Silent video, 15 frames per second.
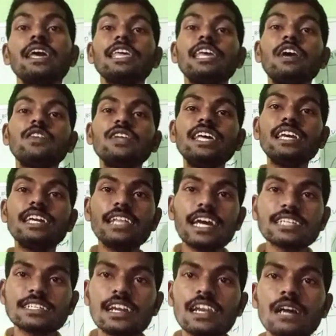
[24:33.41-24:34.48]
Every
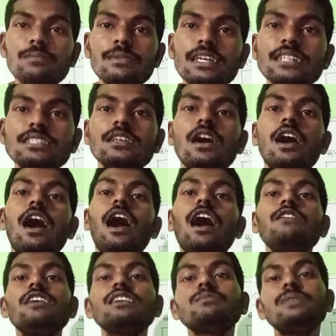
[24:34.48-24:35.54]
irrational number is
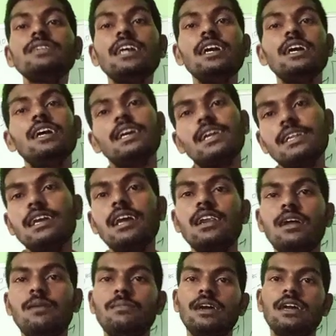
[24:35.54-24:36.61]
always be a real
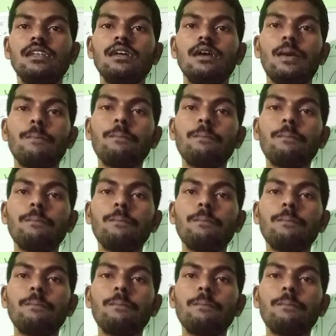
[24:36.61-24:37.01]
number.